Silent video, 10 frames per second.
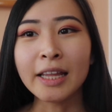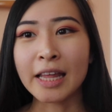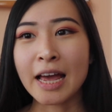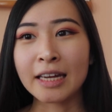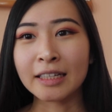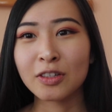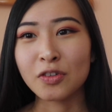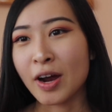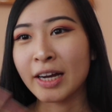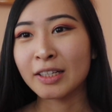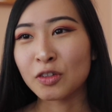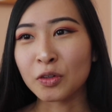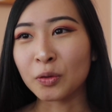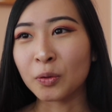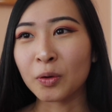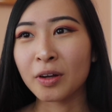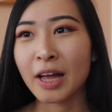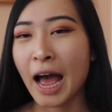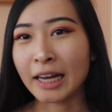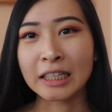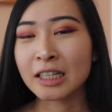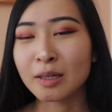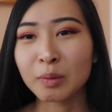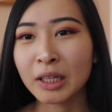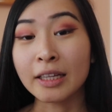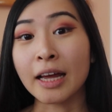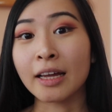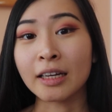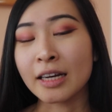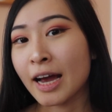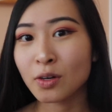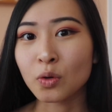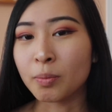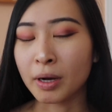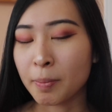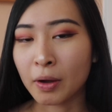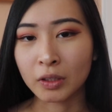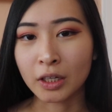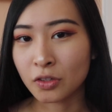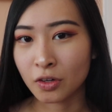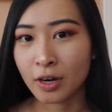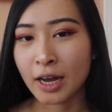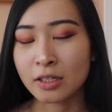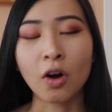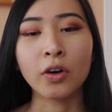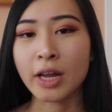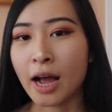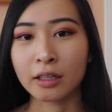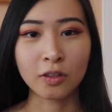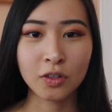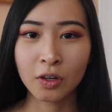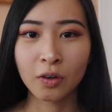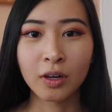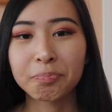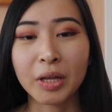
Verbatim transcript: than trying to hack into something that an actual bug bounty hunter has already hacked into?